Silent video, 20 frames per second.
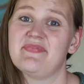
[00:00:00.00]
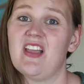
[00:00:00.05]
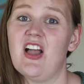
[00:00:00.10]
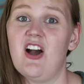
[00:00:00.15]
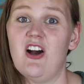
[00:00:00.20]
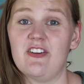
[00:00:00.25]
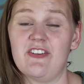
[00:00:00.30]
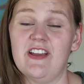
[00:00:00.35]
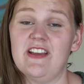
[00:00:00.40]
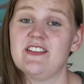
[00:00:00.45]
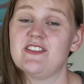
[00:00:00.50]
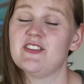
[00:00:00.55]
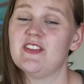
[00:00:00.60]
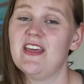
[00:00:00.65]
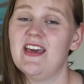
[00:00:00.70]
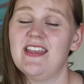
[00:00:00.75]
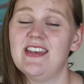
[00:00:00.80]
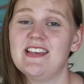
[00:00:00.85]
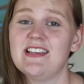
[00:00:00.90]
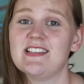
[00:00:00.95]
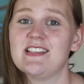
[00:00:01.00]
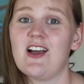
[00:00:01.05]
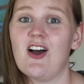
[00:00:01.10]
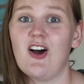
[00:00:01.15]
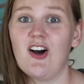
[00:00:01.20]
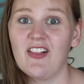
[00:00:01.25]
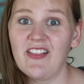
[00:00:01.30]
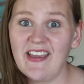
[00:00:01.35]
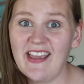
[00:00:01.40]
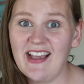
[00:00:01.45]
All right, so that is
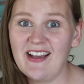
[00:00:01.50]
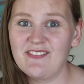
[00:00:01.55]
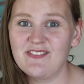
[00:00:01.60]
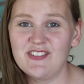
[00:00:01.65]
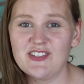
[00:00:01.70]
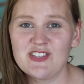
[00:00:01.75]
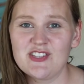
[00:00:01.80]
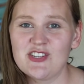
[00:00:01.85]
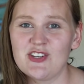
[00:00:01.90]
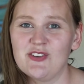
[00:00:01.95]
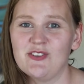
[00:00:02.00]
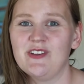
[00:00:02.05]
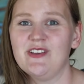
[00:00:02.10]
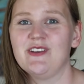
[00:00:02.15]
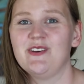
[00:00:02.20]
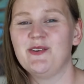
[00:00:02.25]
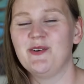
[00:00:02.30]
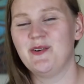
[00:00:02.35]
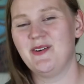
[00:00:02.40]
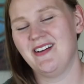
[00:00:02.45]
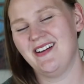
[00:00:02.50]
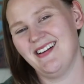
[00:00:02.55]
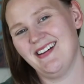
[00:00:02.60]
all I have to show you.